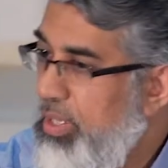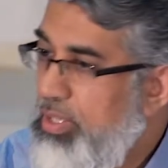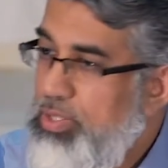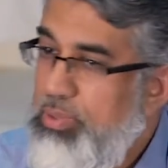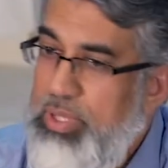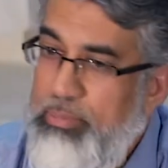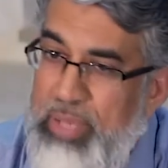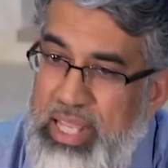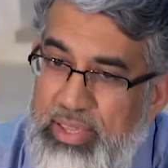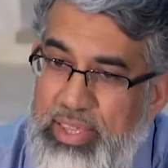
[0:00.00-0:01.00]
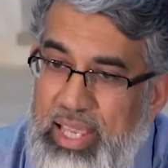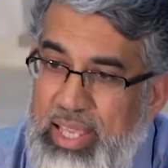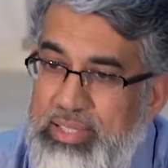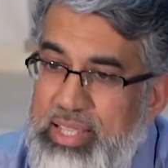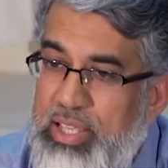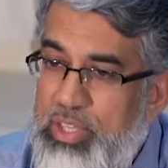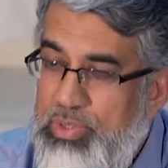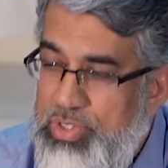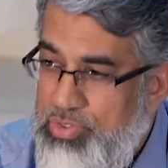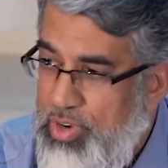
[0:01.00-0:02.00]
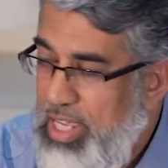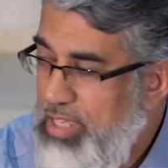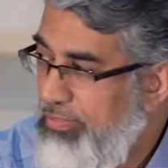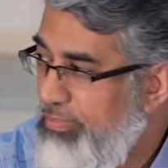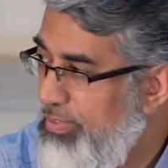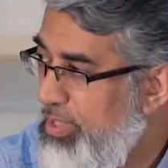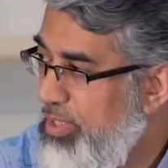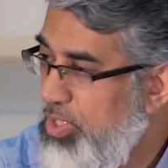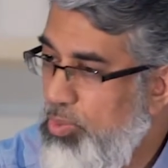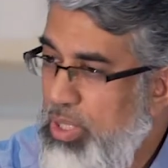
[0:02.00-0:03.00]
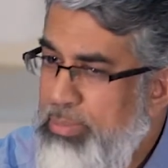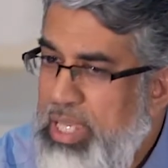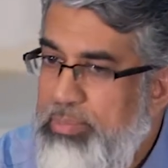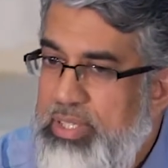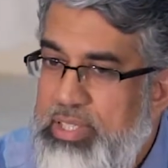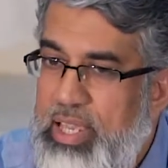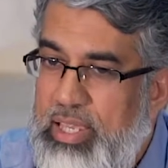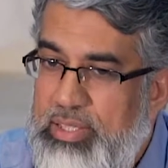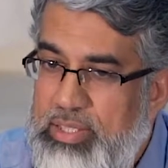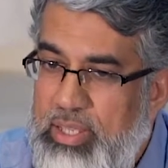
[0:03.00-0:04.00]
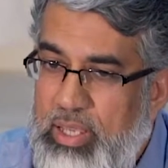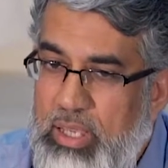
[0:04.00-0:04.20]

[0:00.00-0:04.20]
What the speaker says: So the main thing is that you strive, you will make mistakes,